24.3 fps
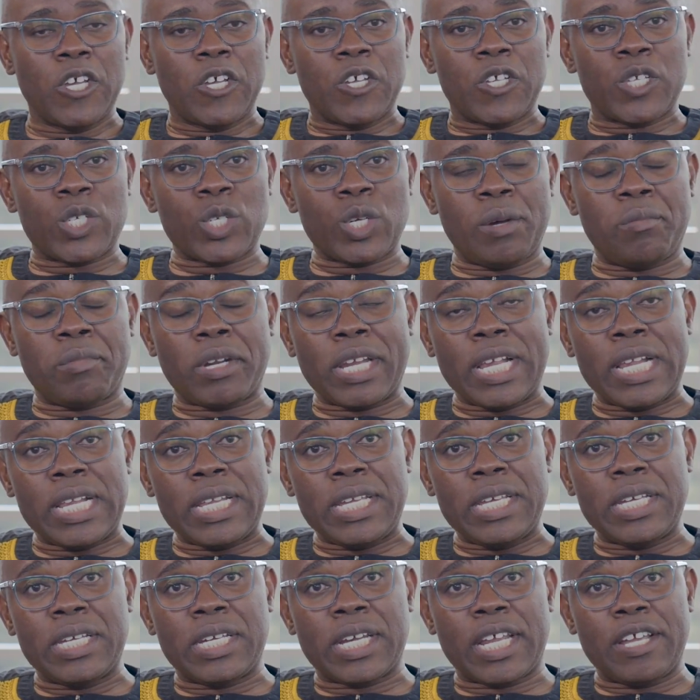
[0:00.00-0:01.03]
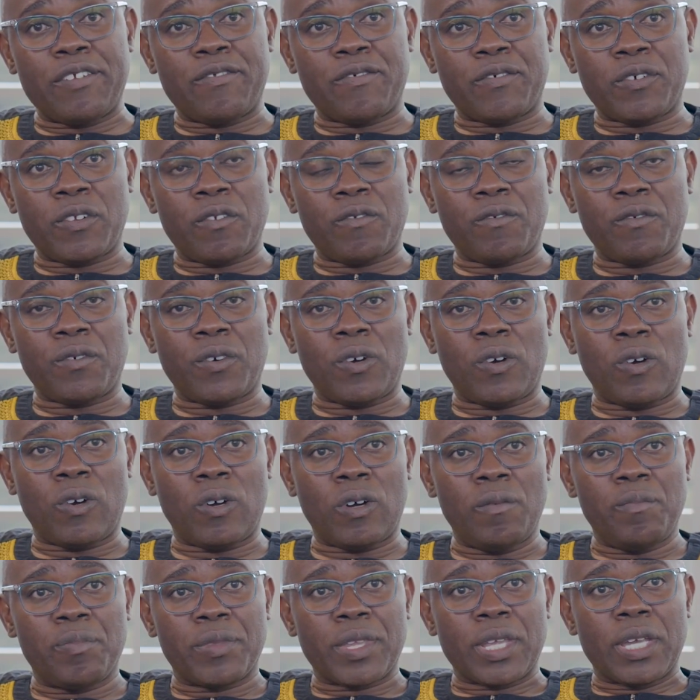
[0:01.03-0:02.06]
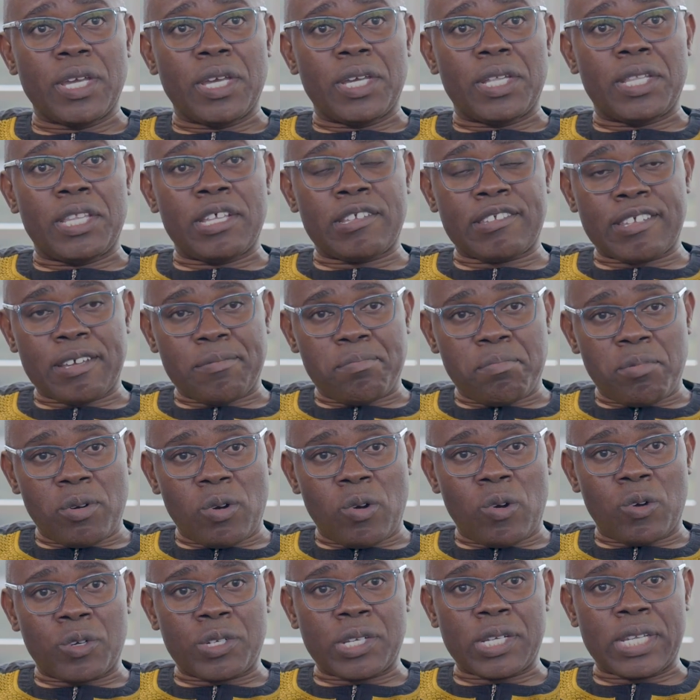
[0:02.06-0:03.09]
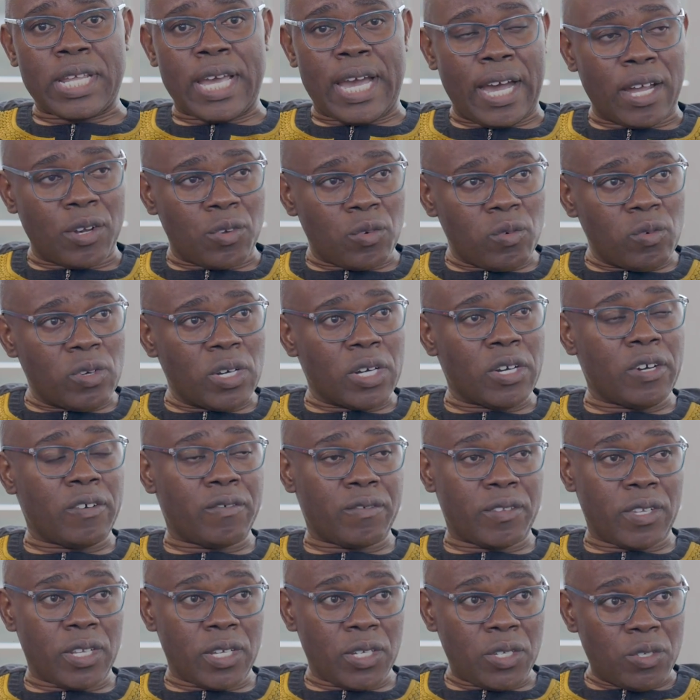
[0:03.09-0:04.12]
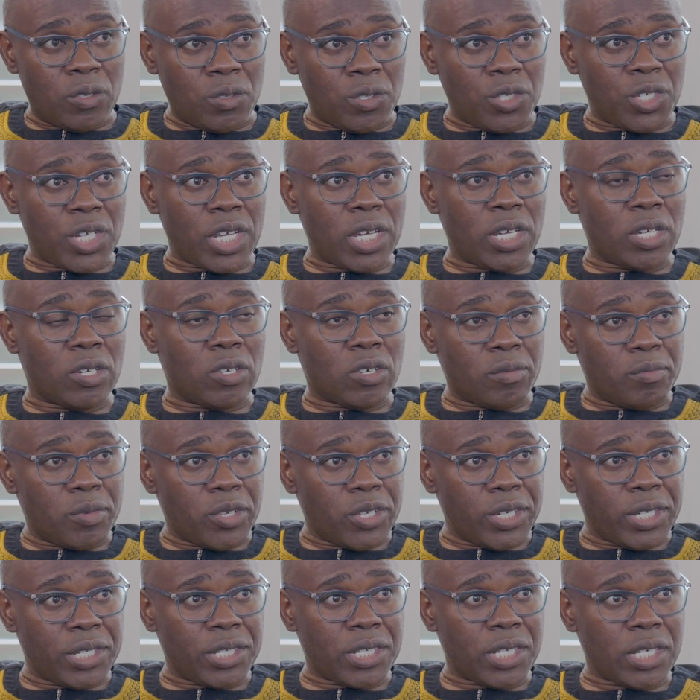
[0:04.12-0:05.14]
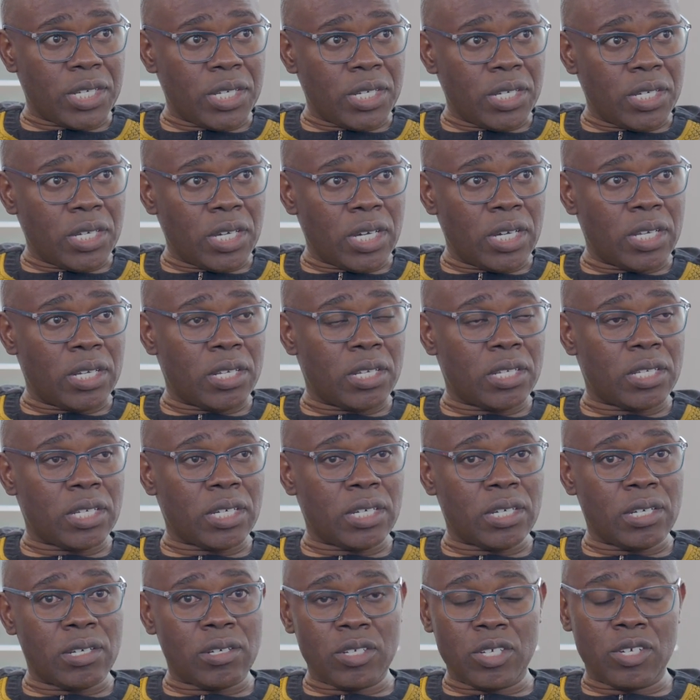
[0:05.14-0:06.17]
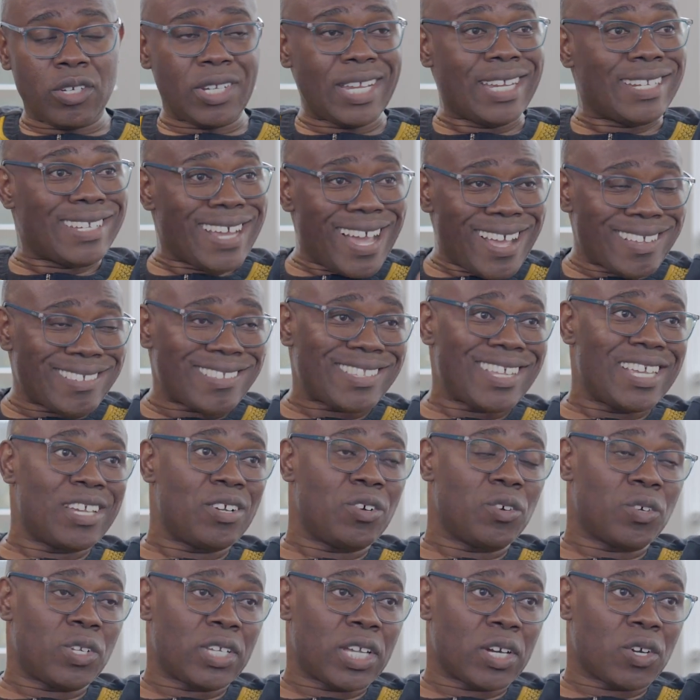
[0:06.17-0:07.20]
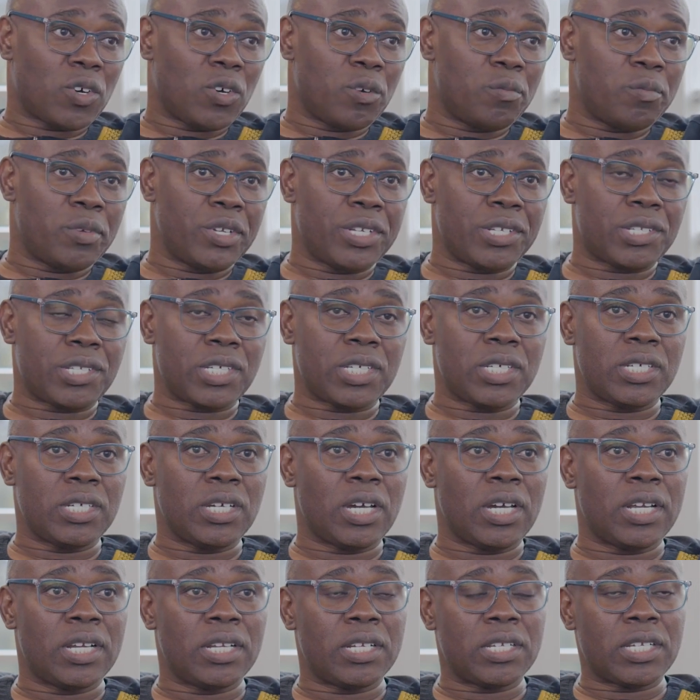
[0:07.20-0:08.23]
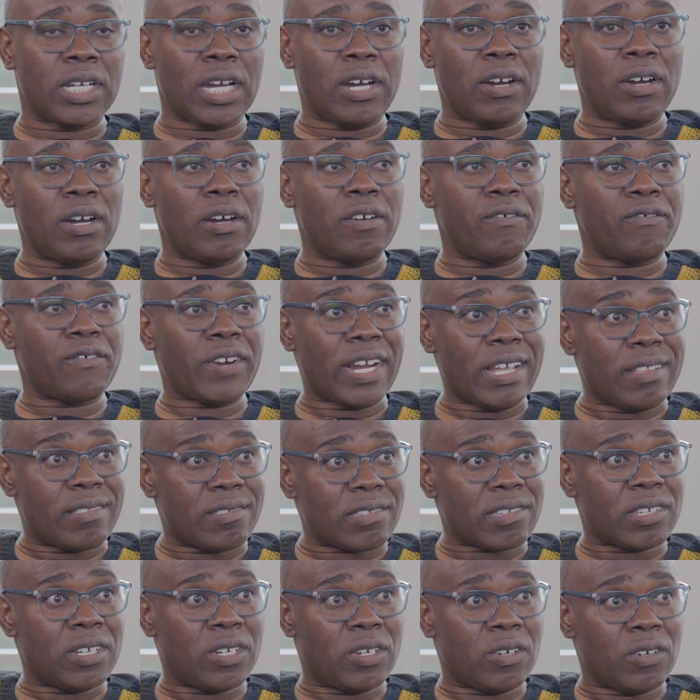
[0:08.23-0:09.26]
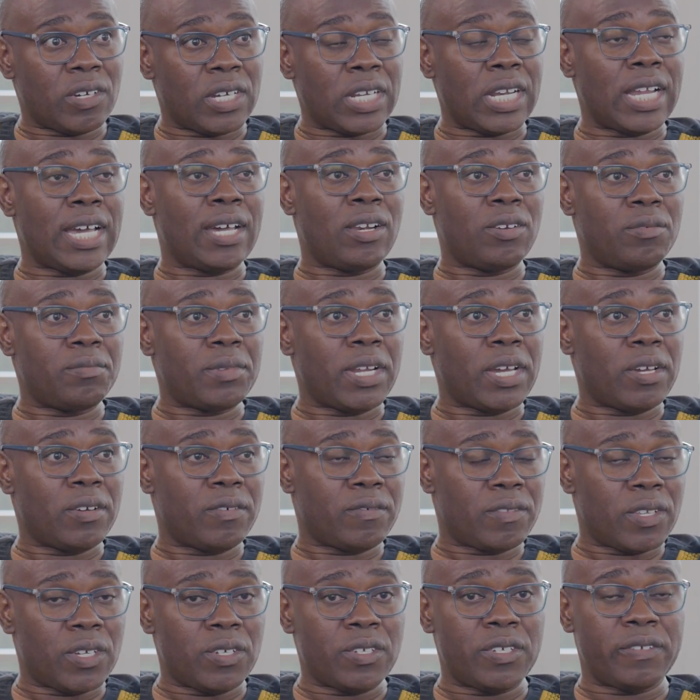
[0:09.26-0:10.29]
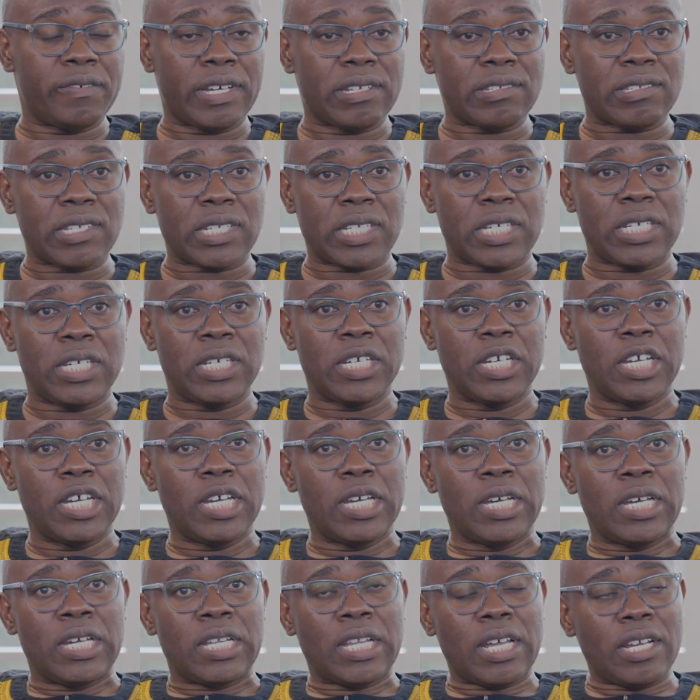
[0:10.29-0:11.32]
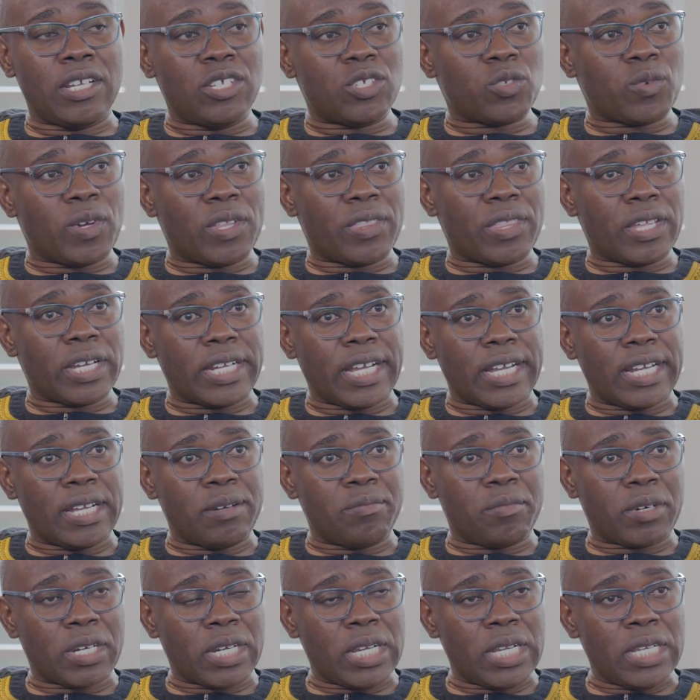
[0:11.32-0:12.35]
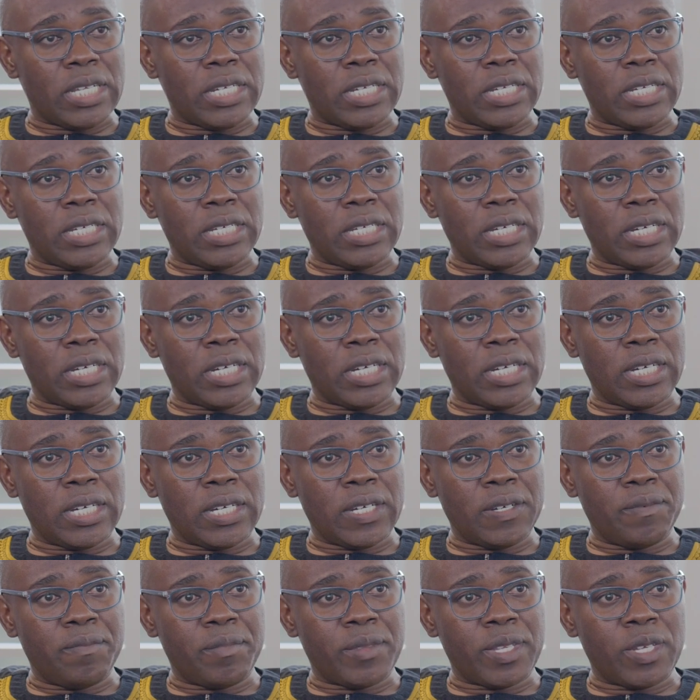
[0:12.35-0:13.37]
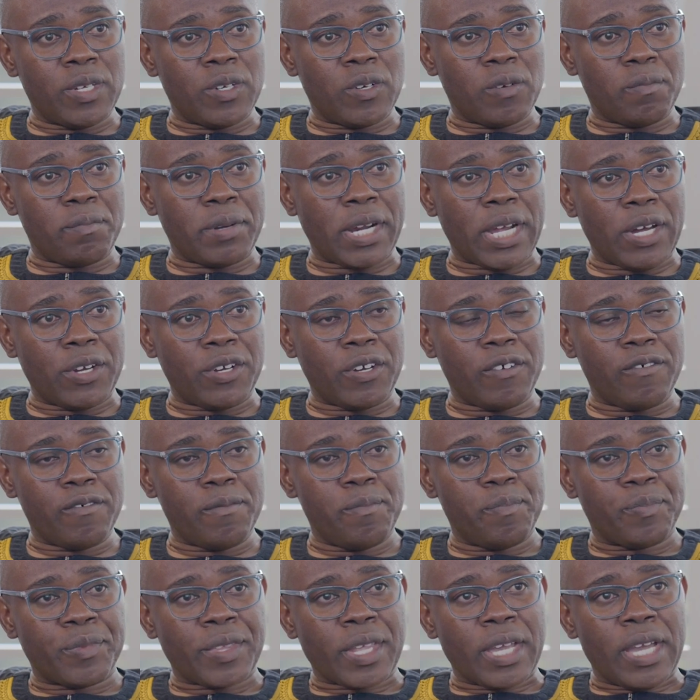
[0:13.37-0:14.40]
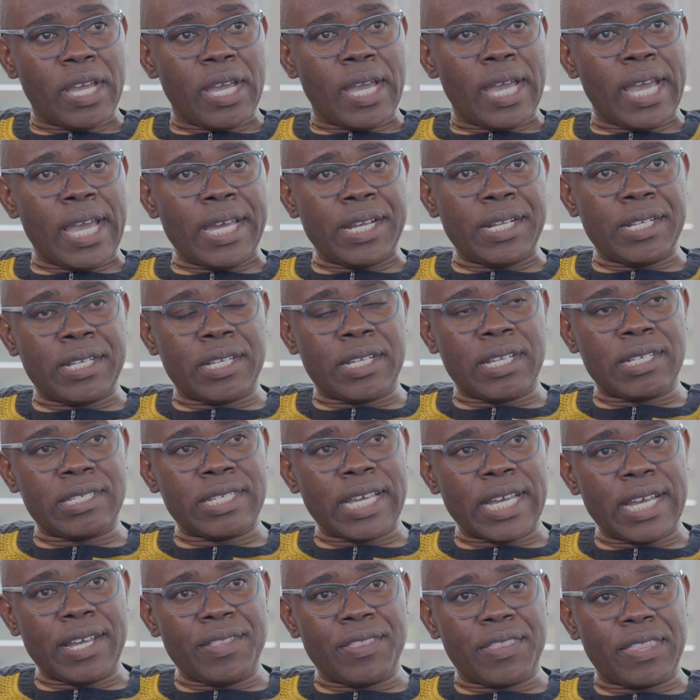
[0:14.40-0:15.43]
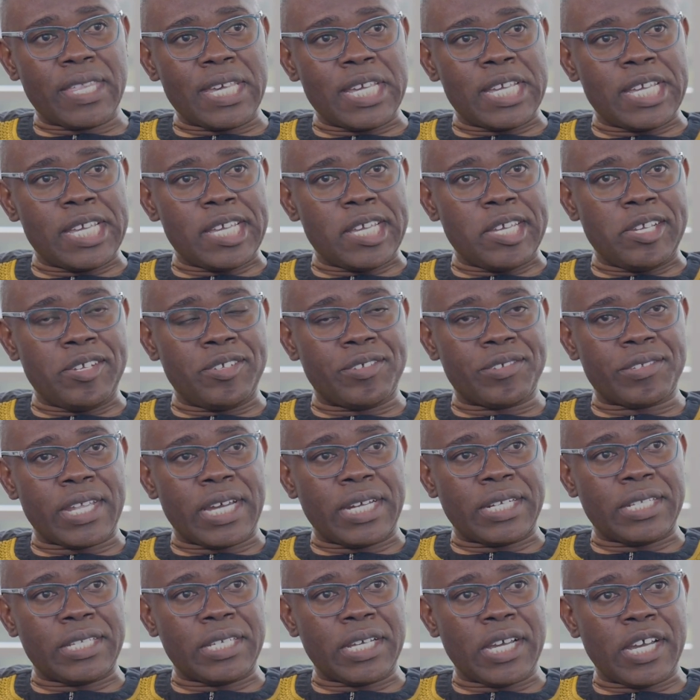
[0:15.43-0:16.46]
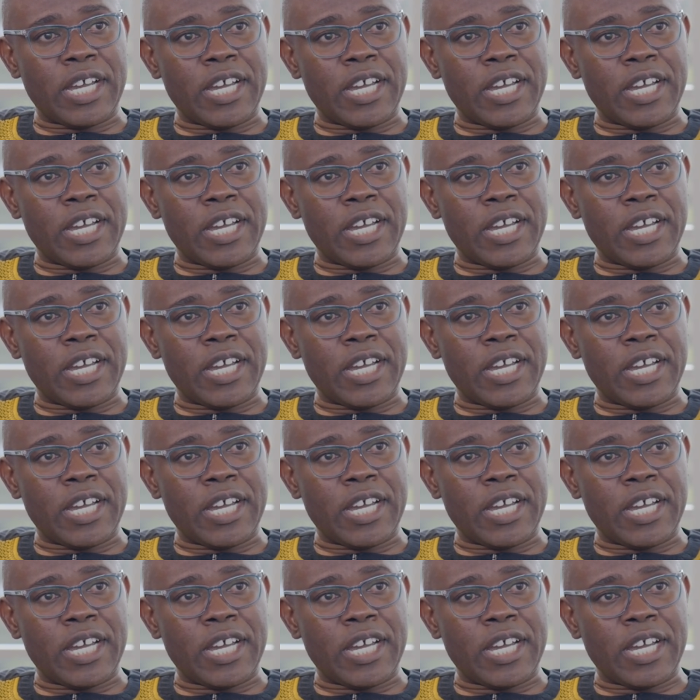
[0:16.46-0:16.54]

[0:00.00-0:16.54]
So I'm really grateful for the support, the hard work of the UJ community, and the entire stakeholder community, and our friends, and alumni of the university. That is one thing that I'm really, proud of. And the second thing is that,